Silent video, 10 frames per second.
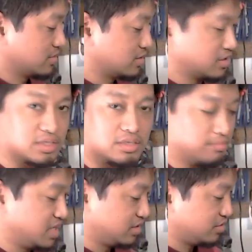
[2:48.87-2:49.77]
It's
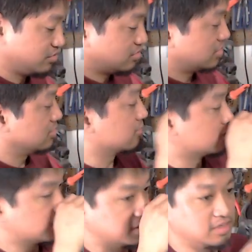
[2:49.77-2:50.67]
meant to. As you
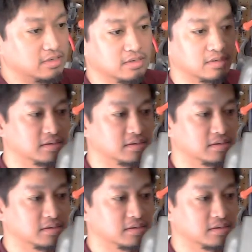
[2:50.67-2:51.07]
can see,